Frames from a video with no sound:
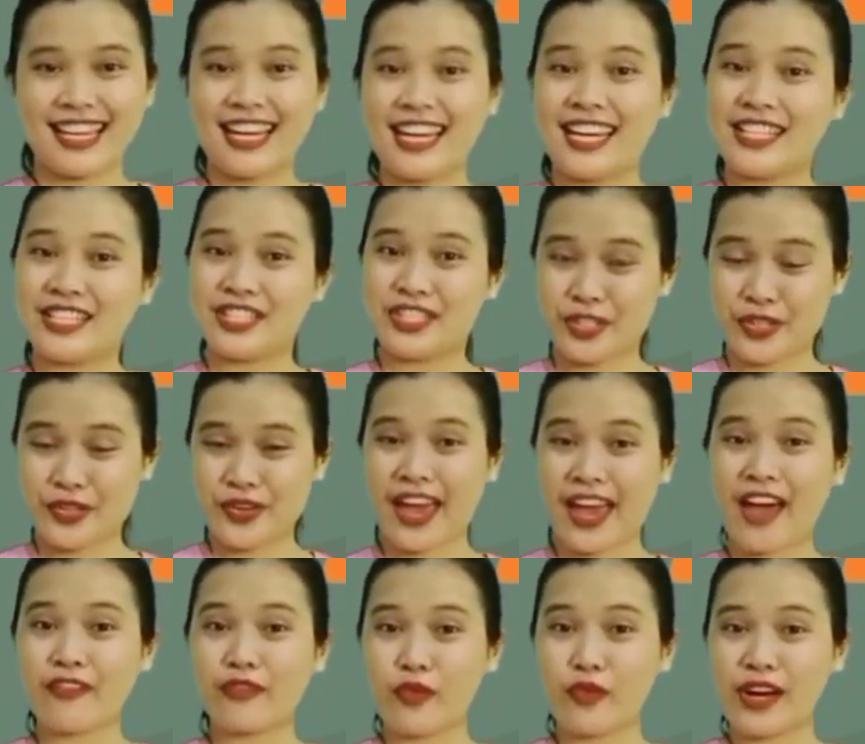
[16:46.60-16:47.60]
Do you have
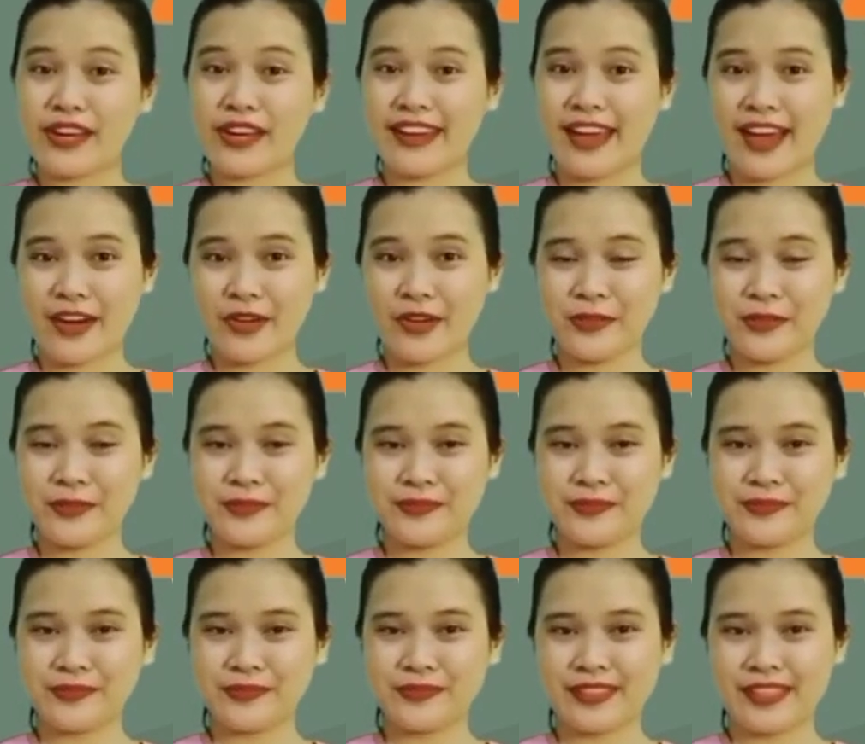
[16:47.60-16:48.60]
one now?
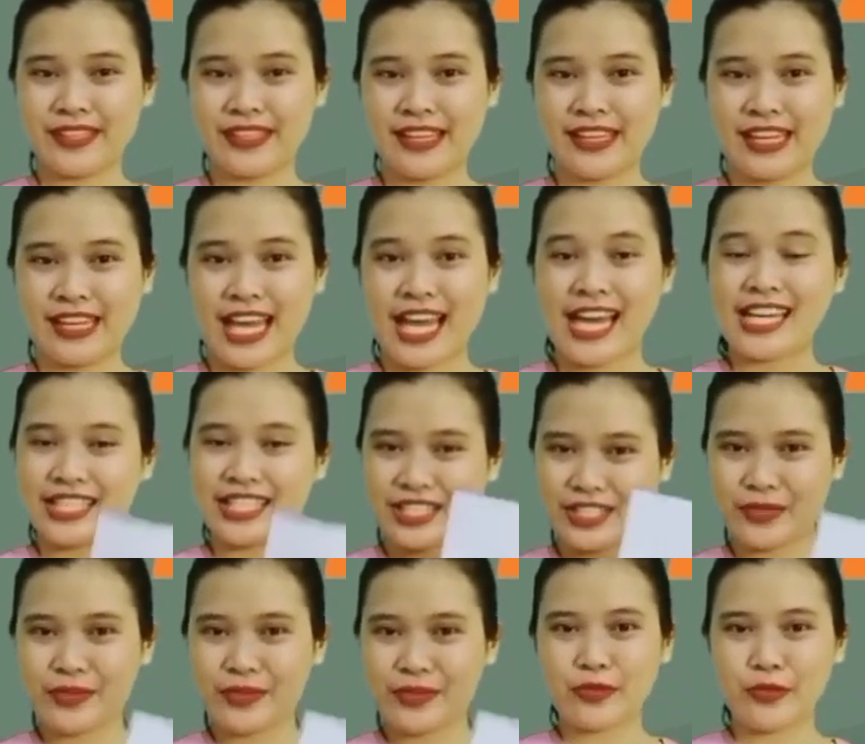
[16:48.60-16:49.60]
Do
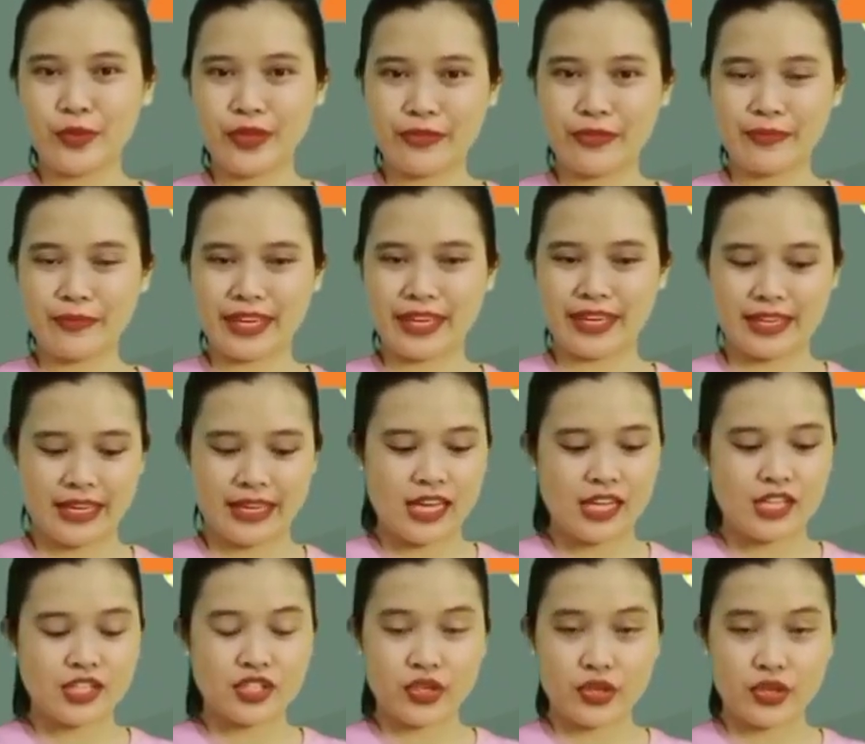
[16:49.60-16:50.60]
it with me. So
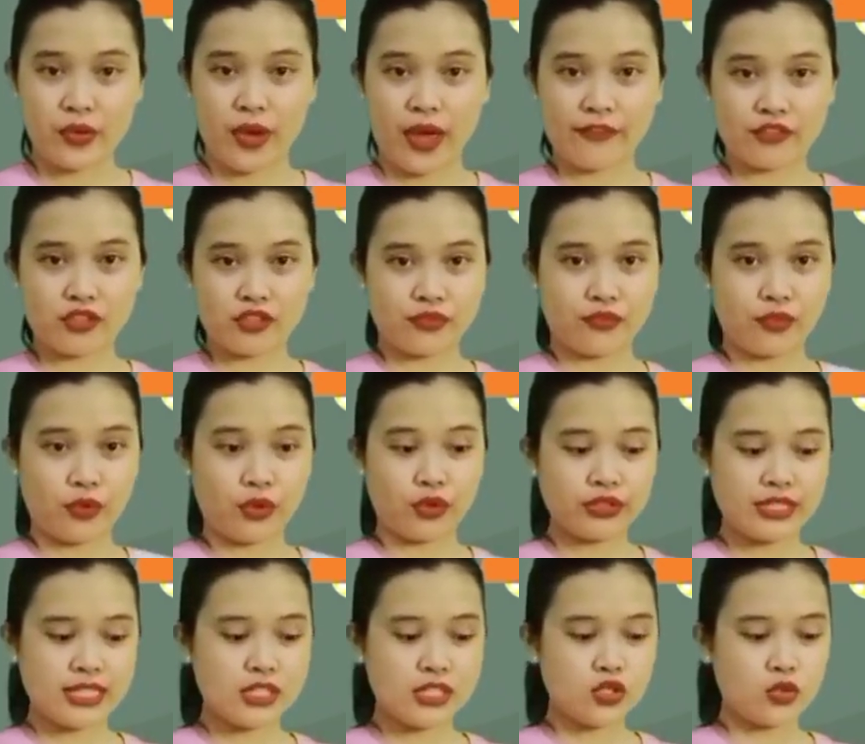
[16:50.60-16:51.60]
you have to fold it
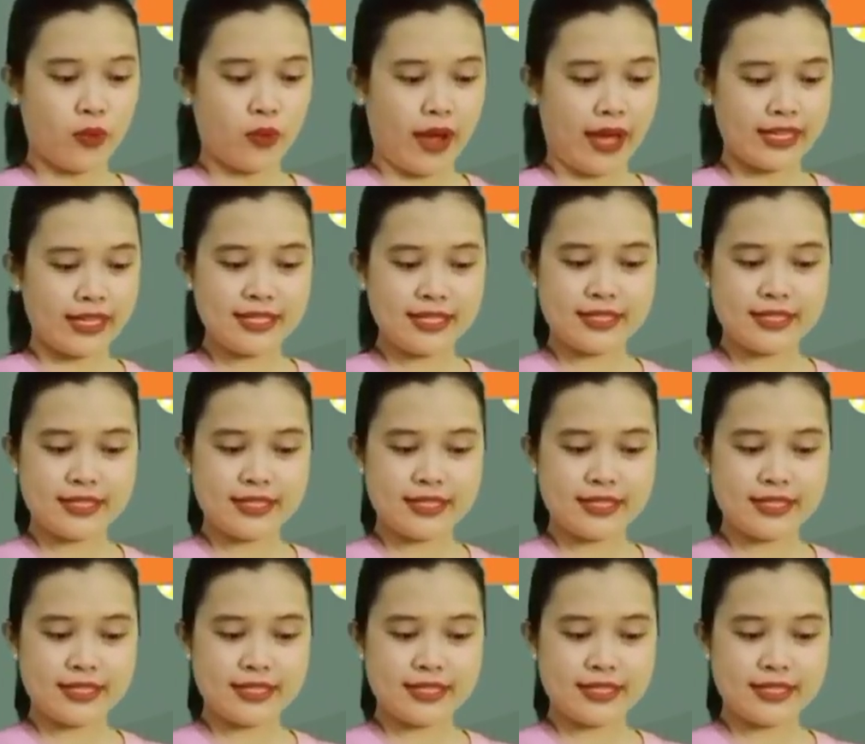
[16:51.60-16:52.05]
twice.